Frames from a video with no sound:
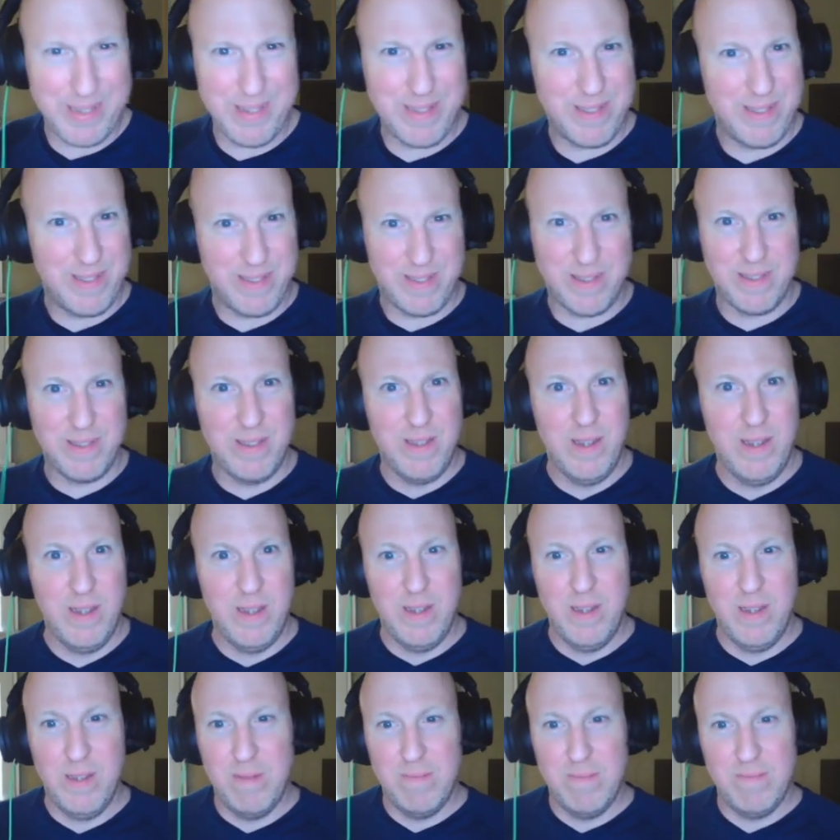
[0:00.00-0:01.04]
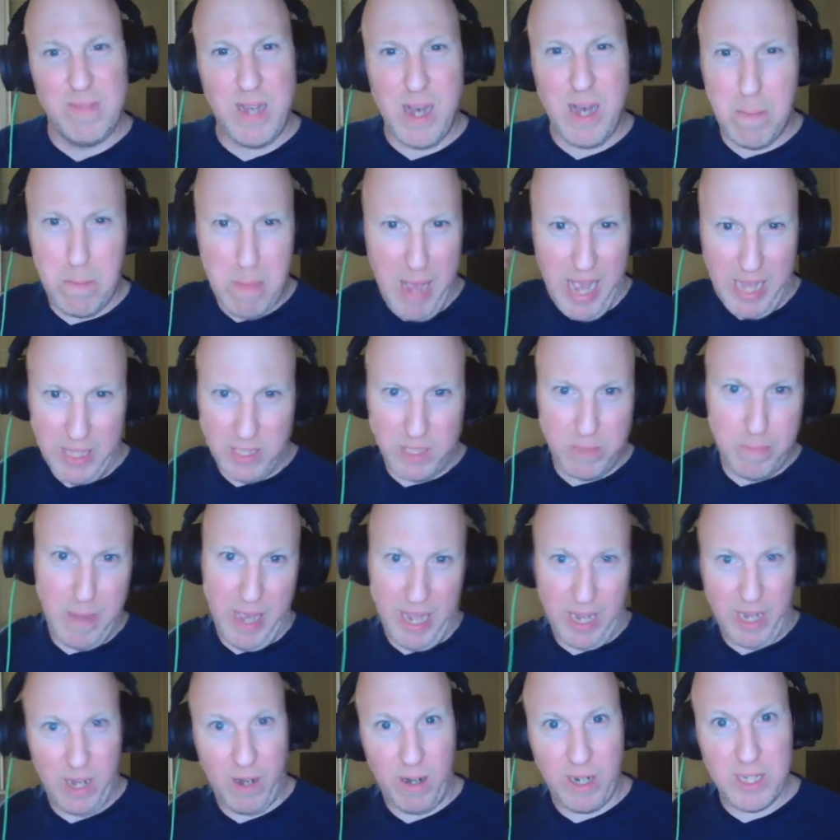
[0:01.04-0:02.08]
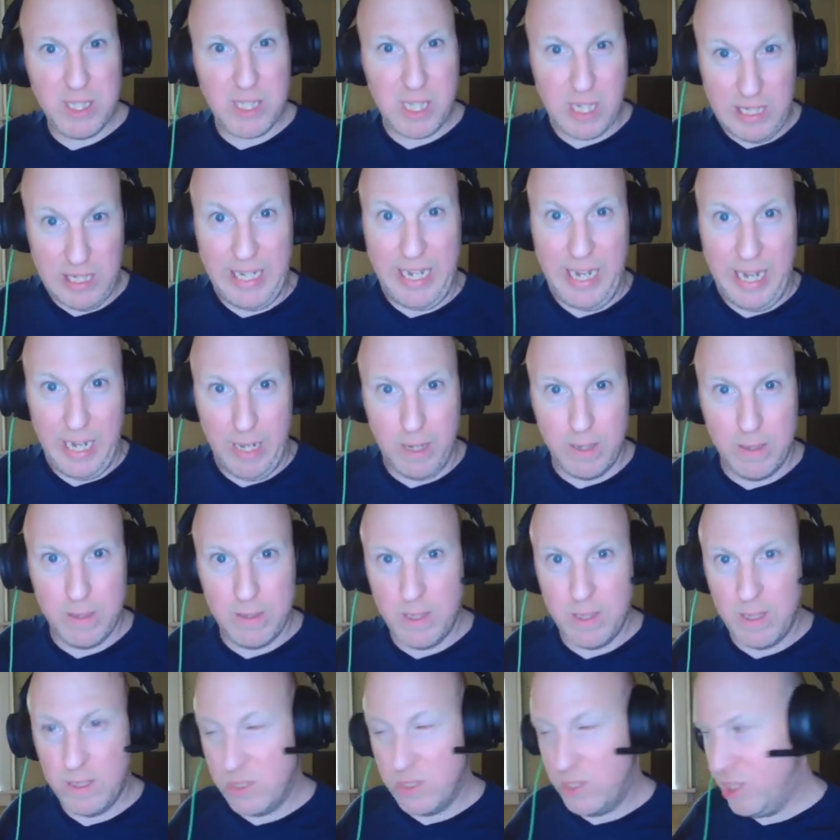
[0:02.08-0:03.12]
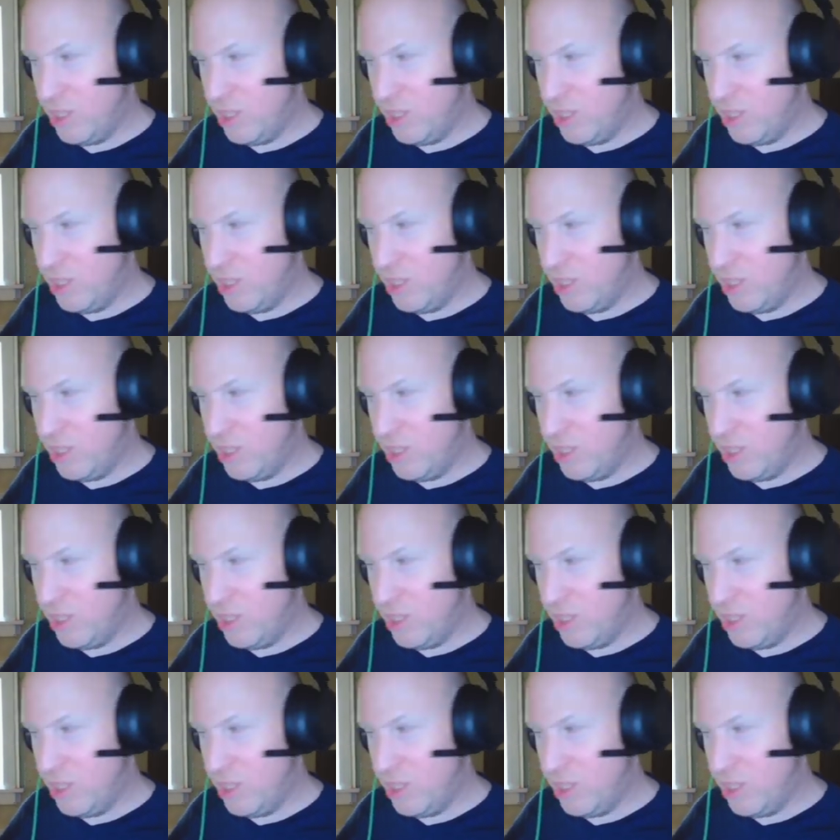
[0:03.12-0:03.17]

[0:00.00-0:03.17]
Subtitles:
This is a mess back here. It's clean. It's